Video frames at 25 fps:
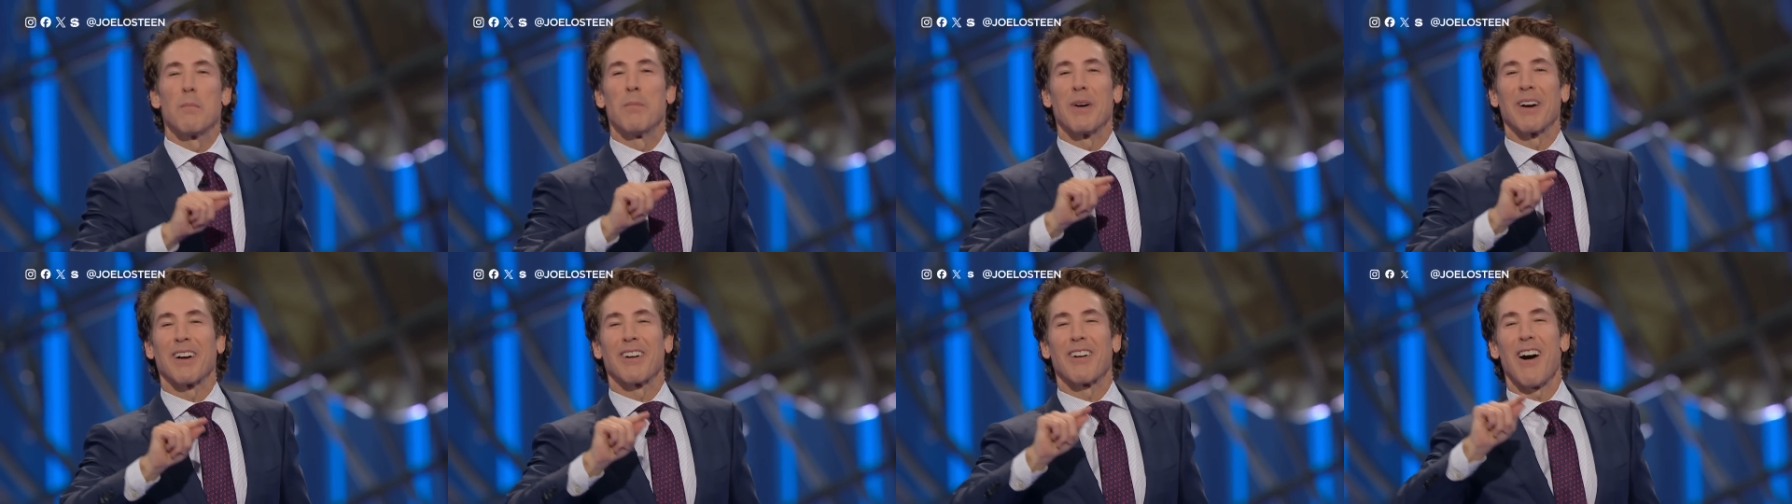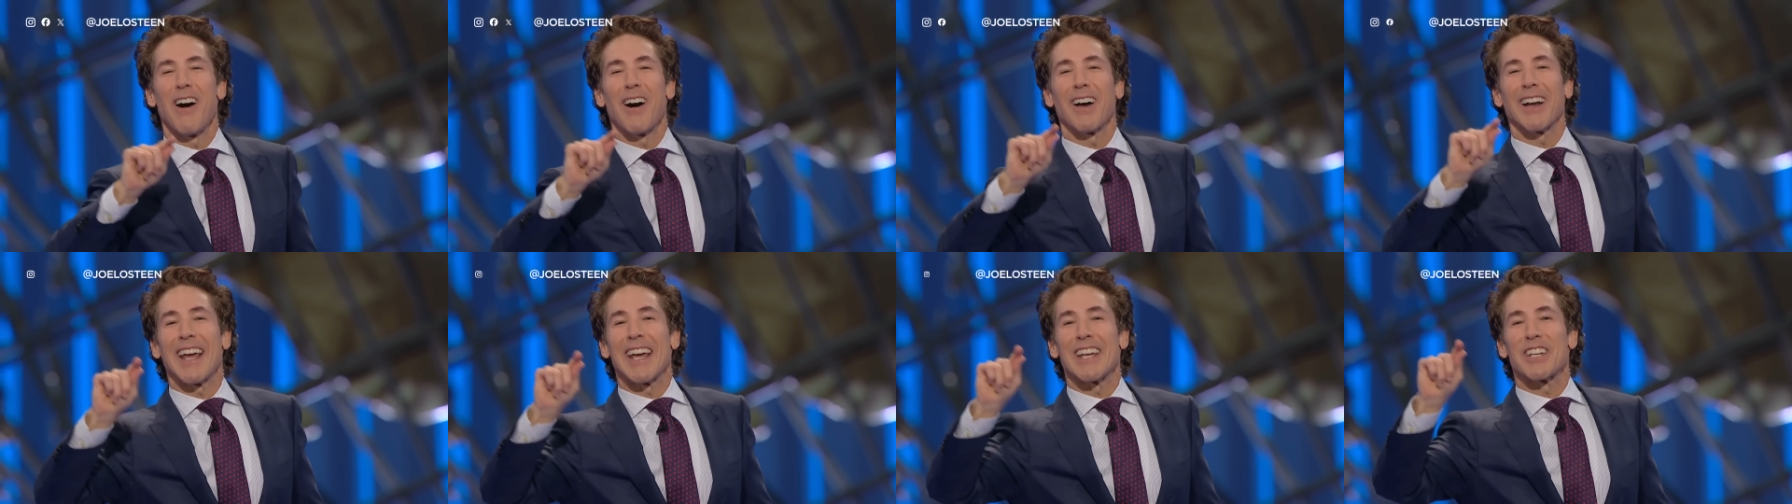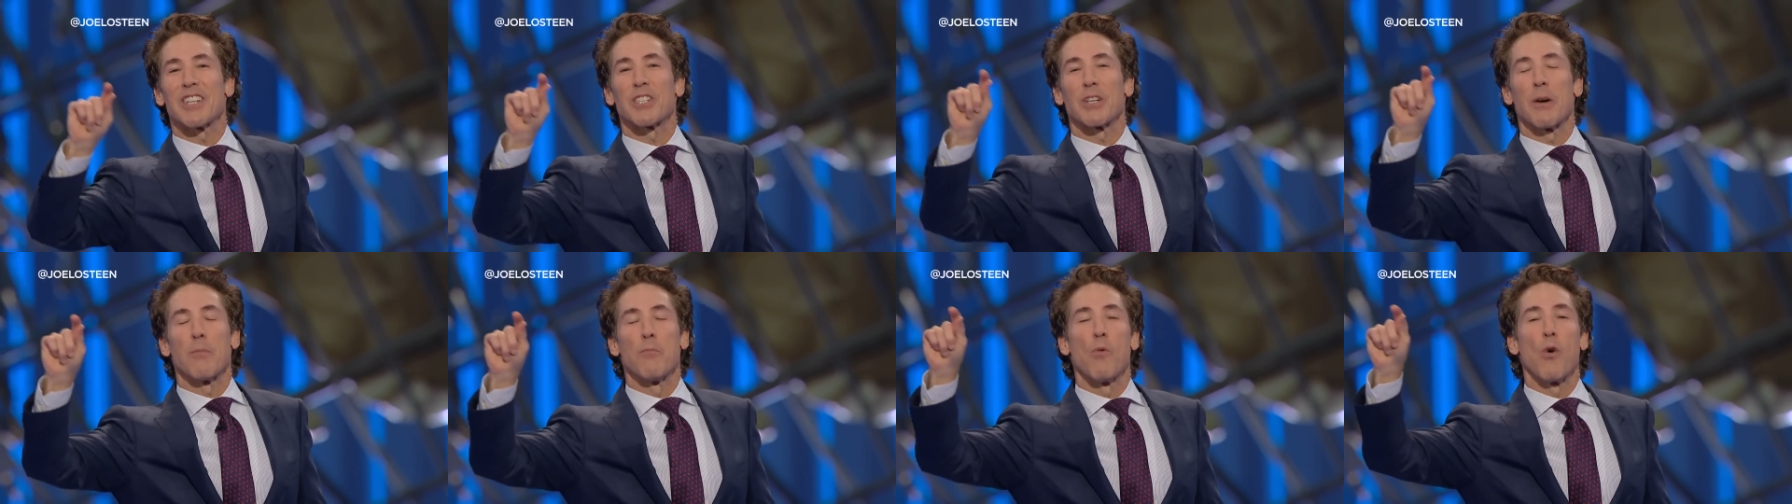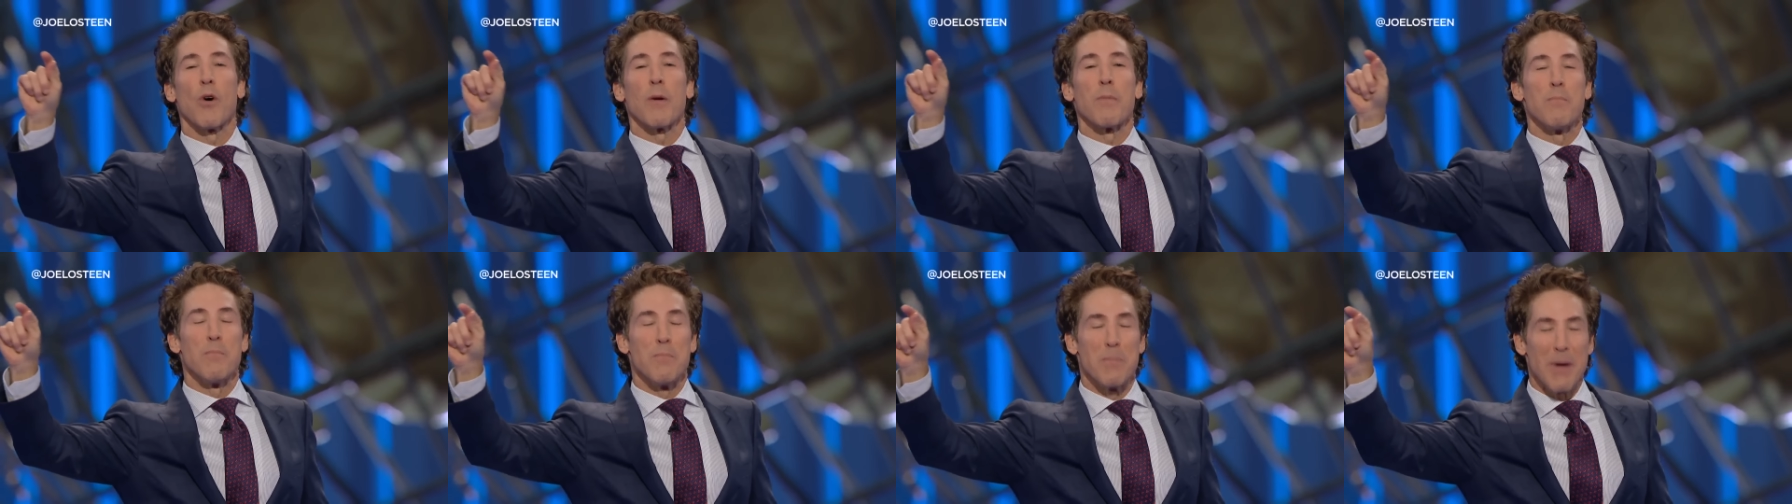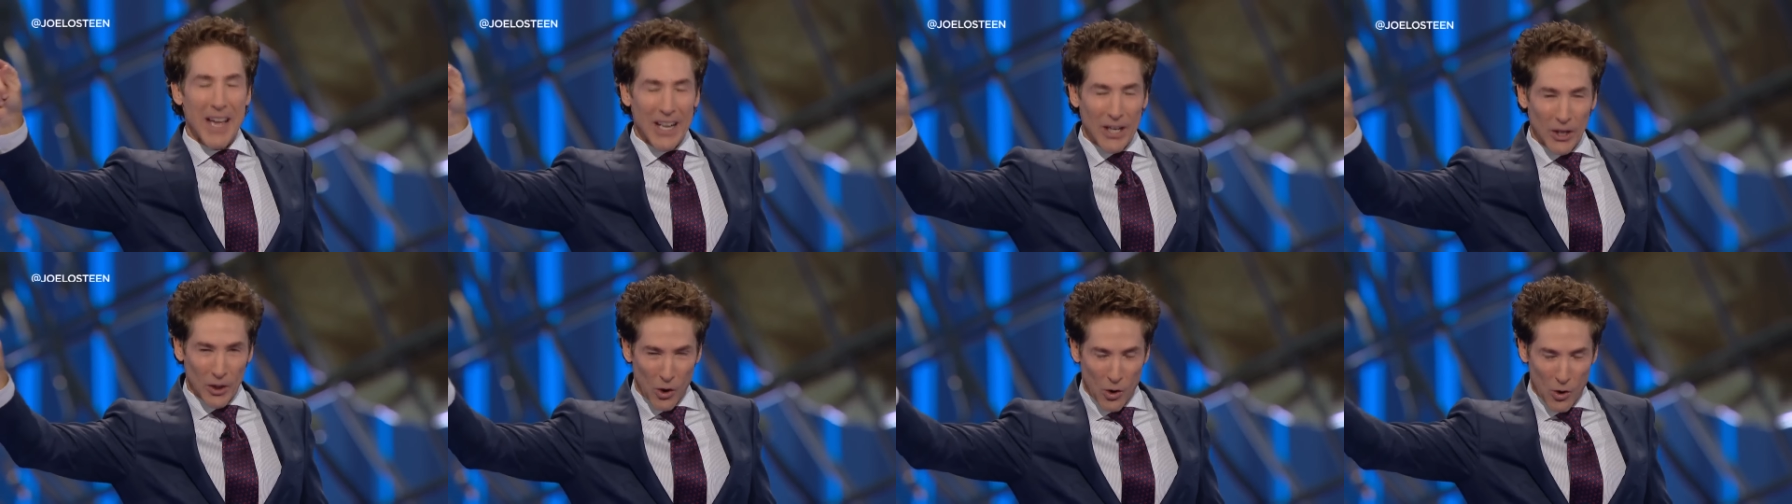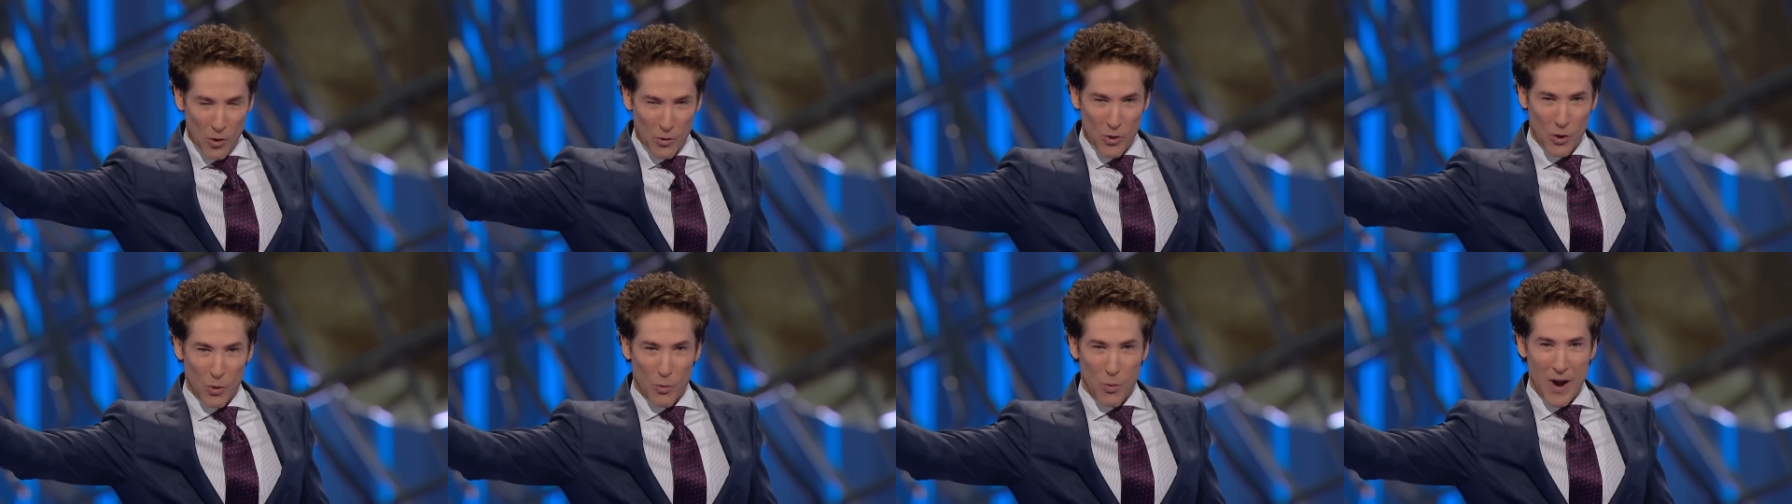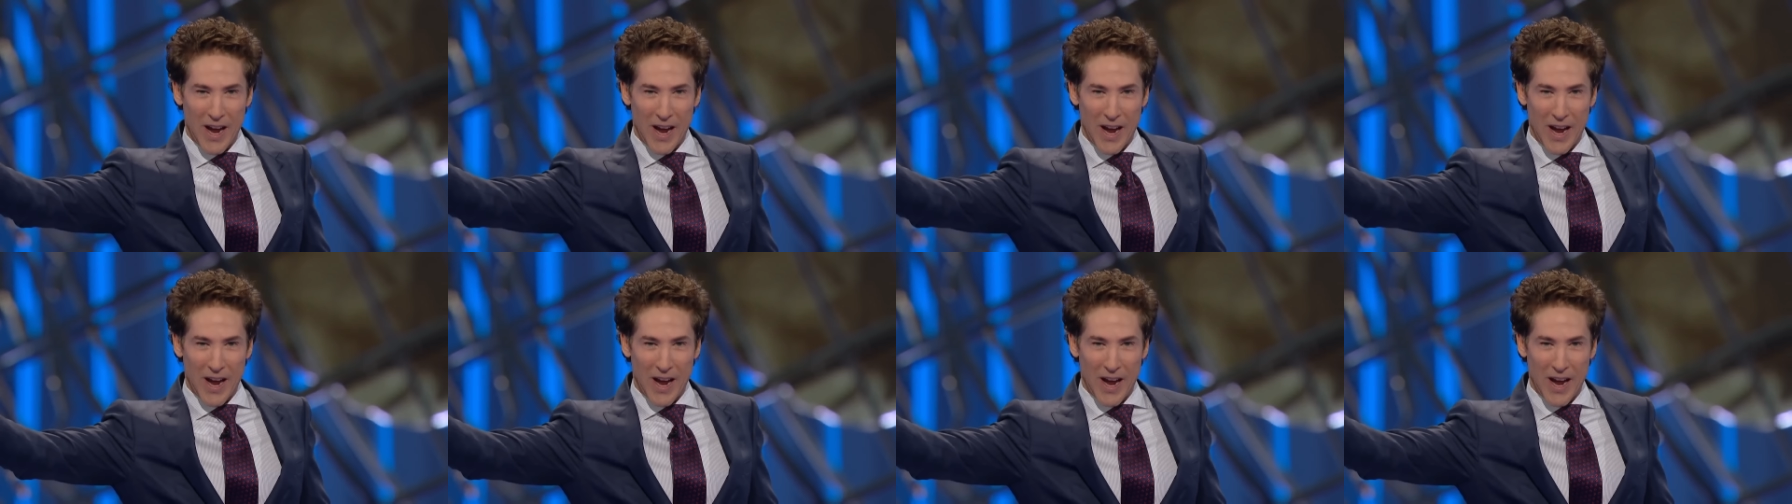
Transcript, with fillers: but God has someone better on the